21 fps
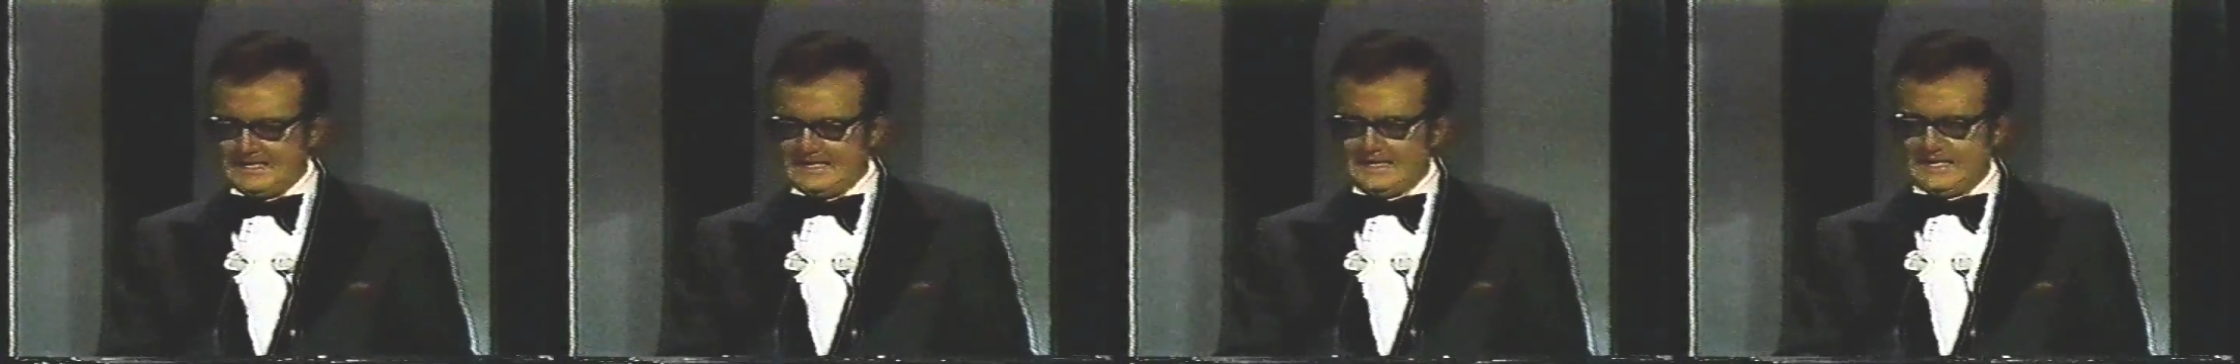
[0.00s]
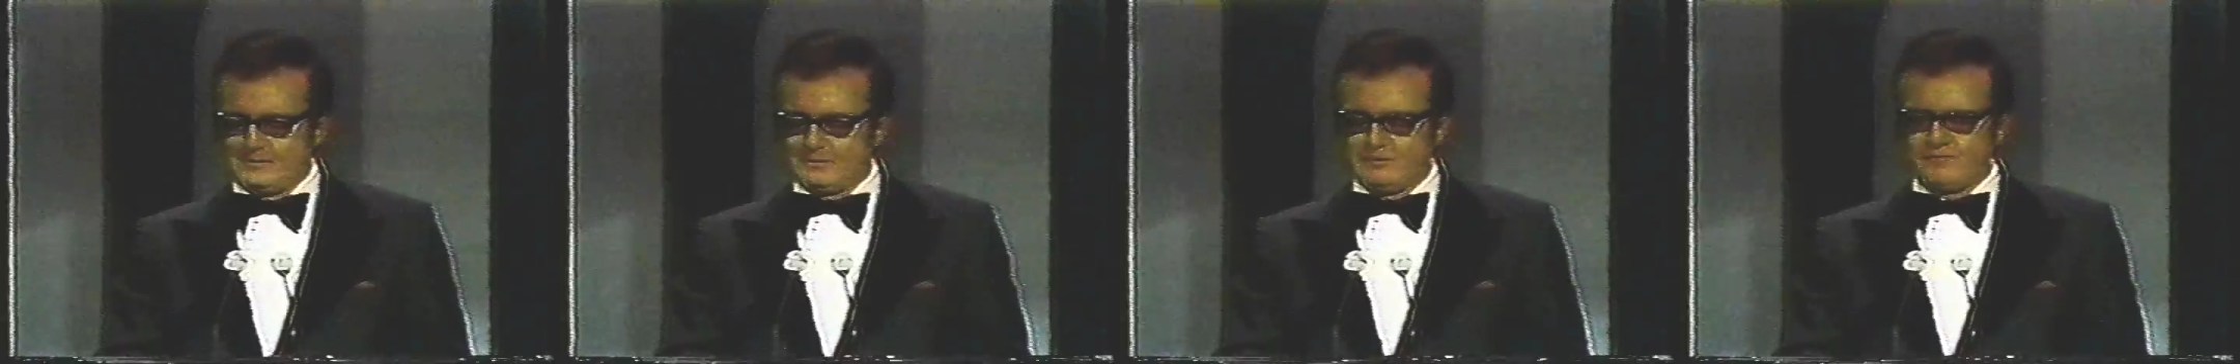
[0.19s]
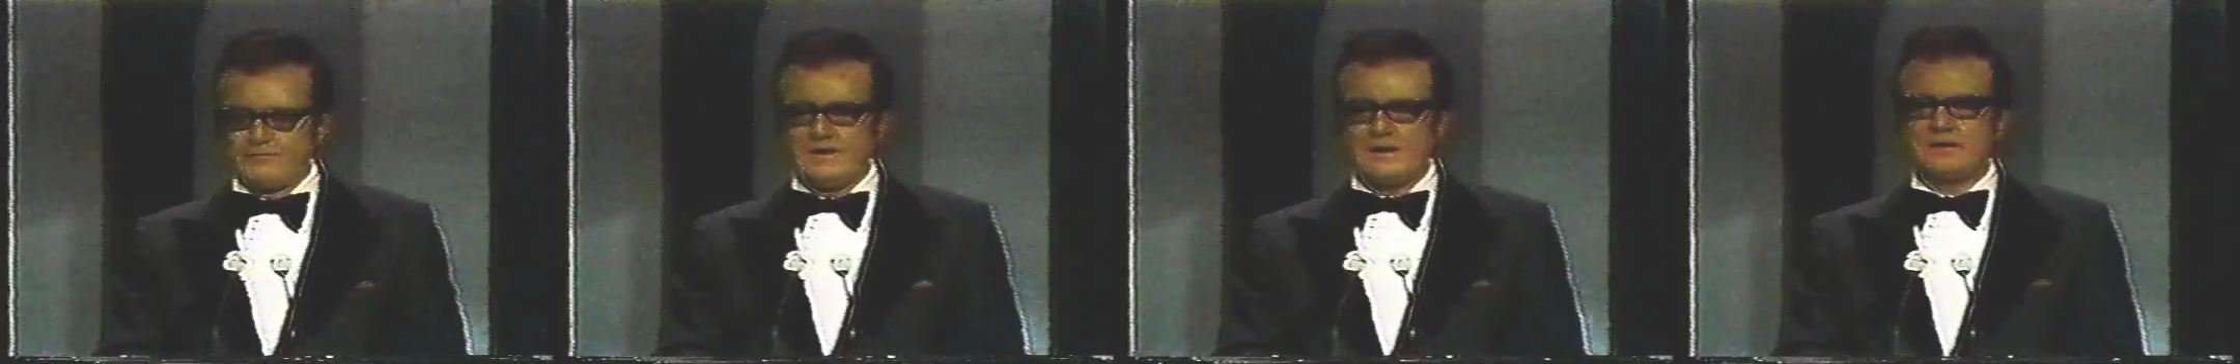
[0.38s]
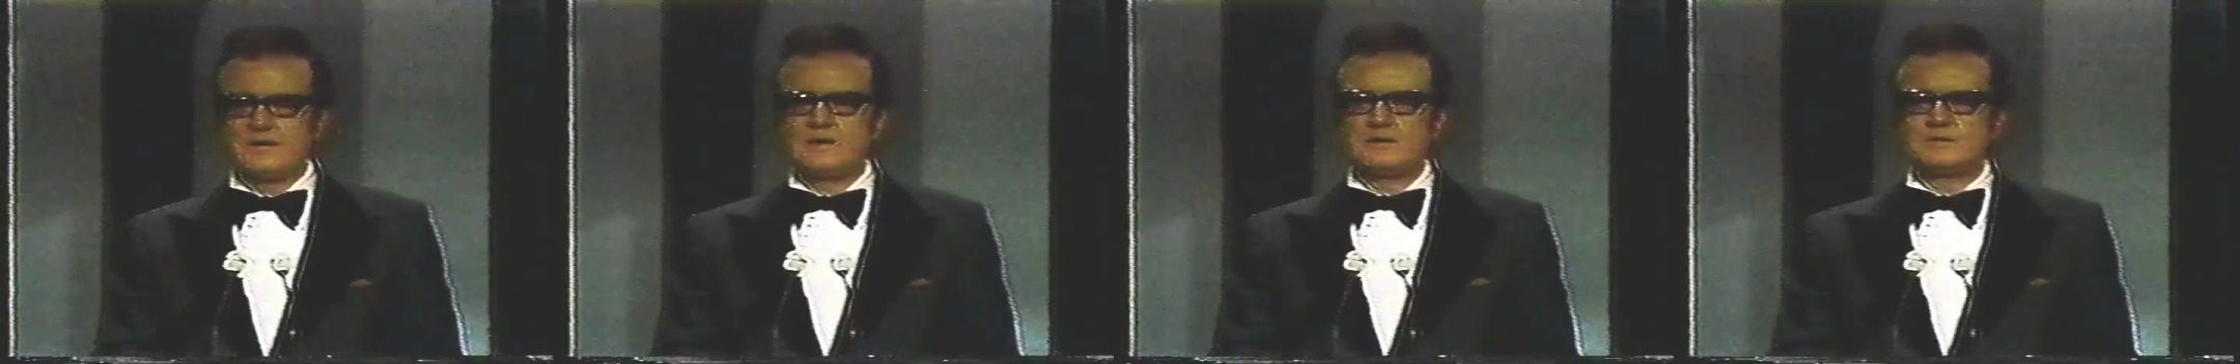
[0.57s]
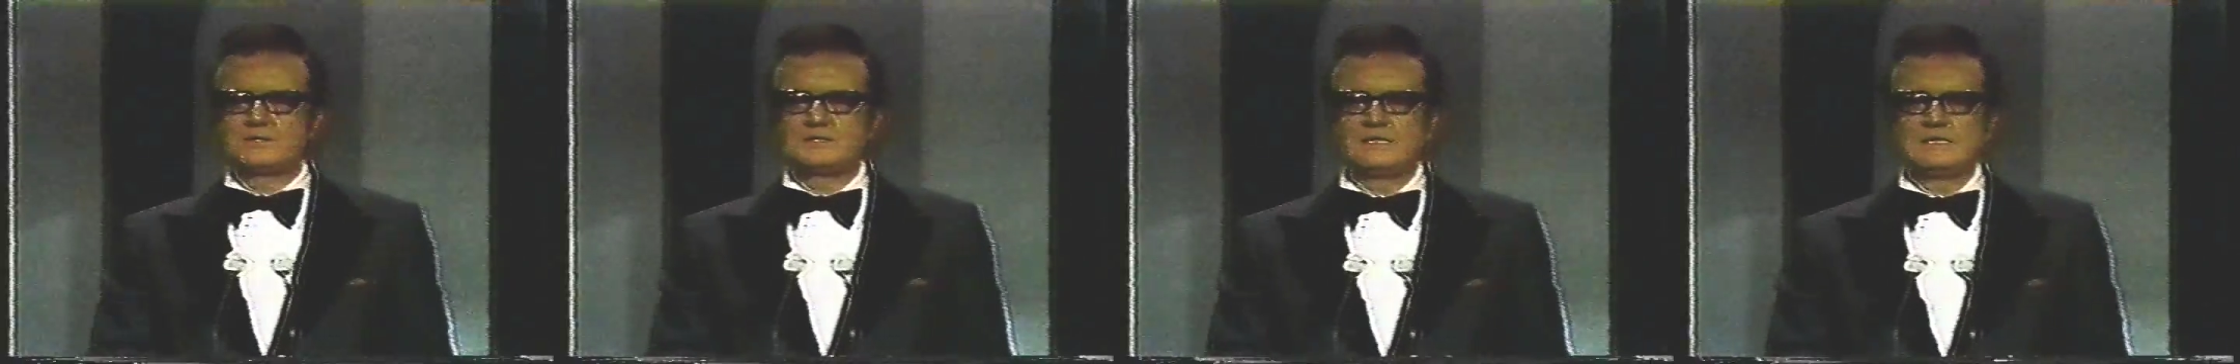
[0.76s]
And we
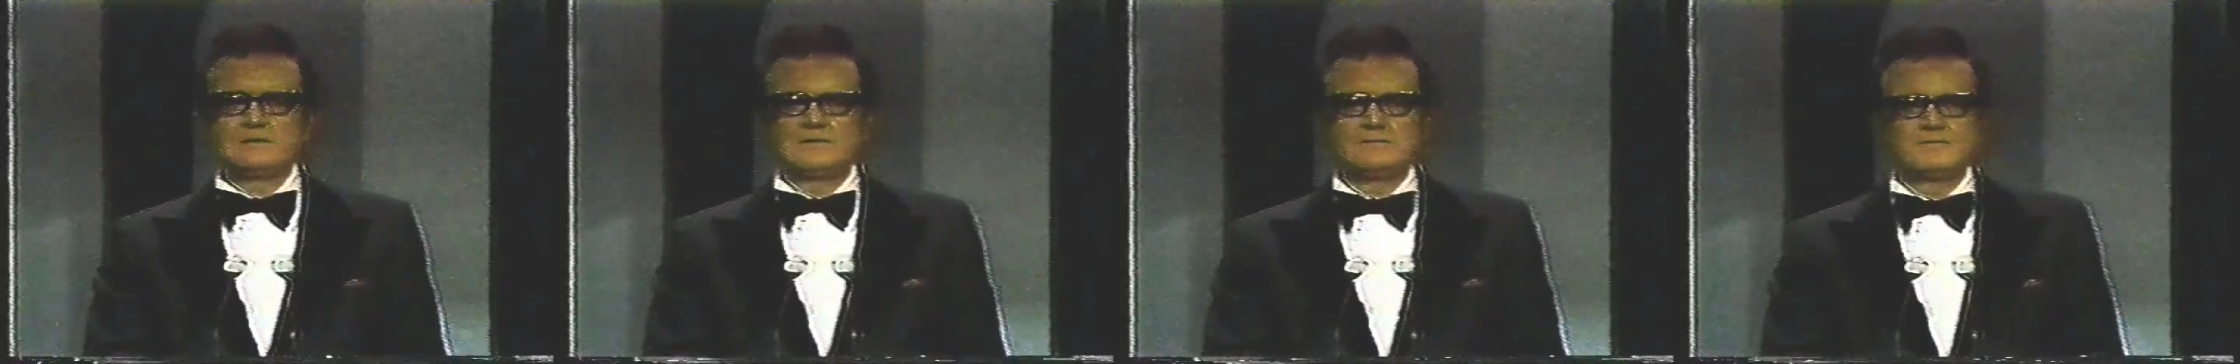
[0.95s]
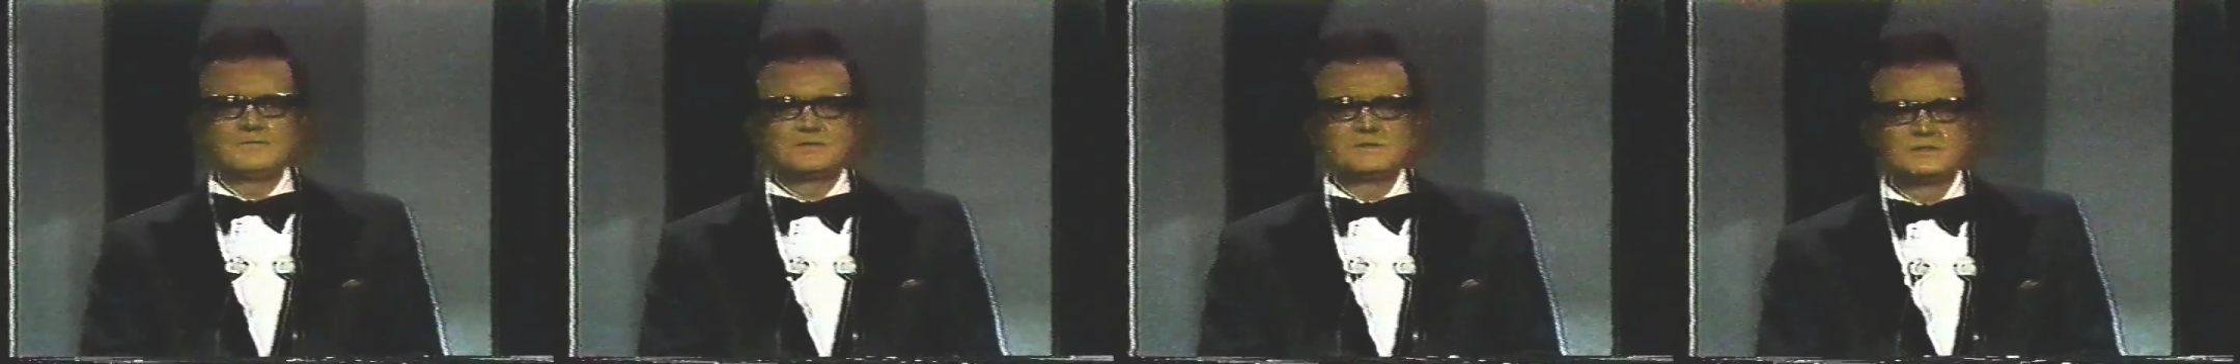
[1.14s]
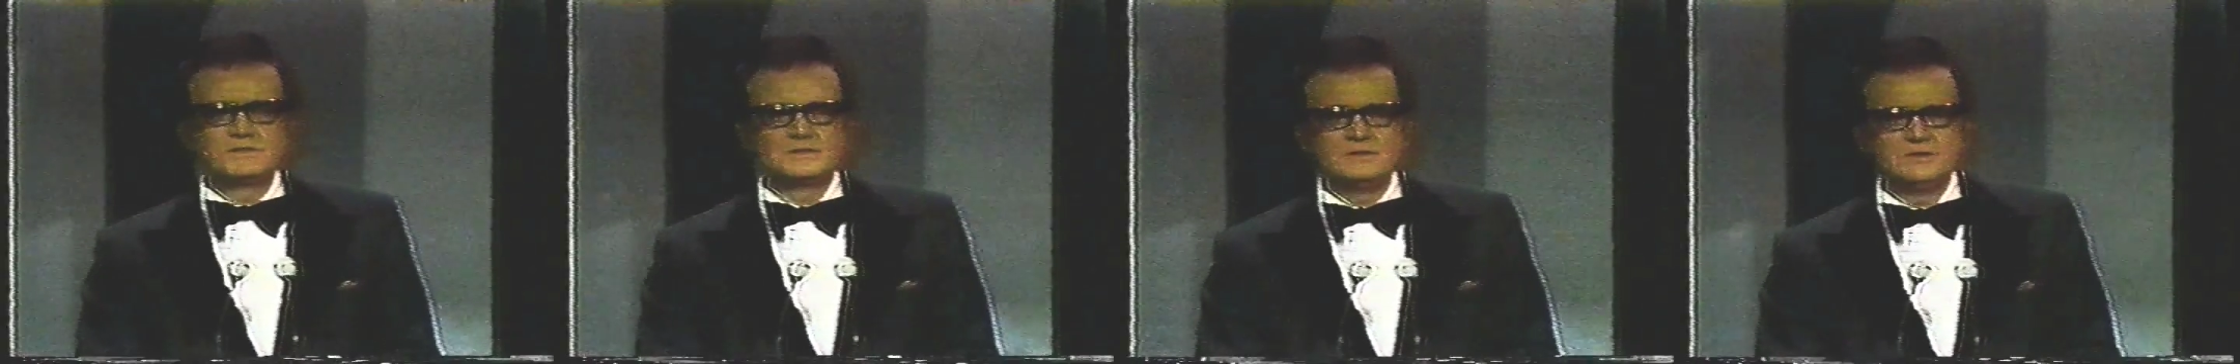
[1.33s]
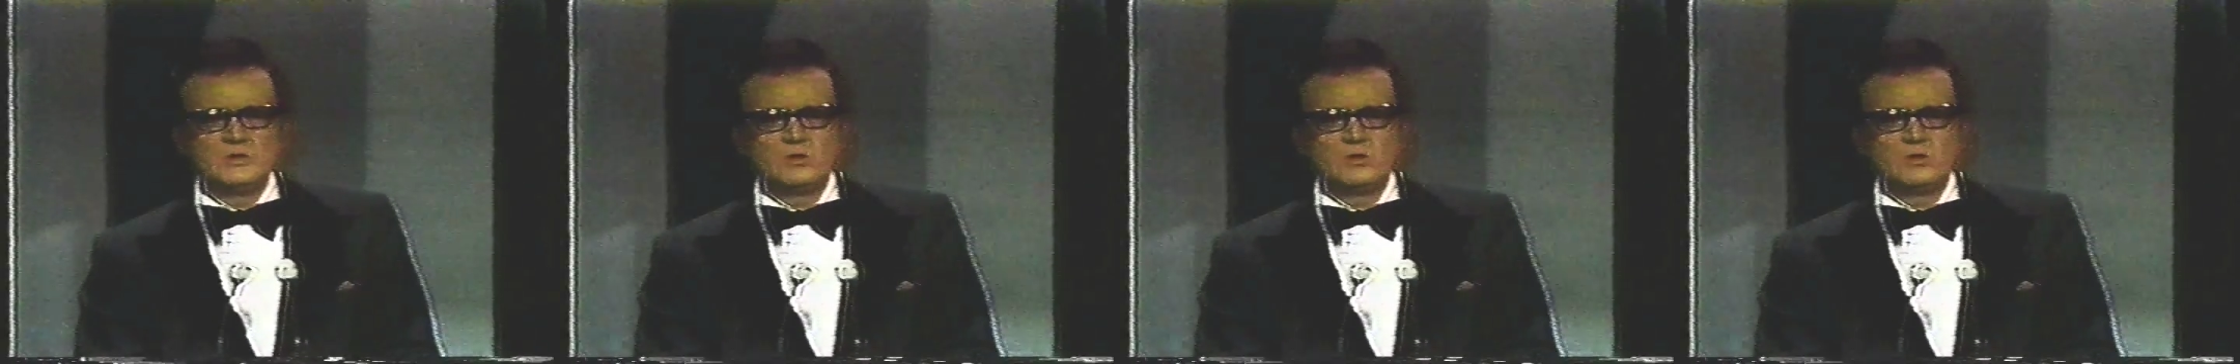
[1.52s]
found ourselves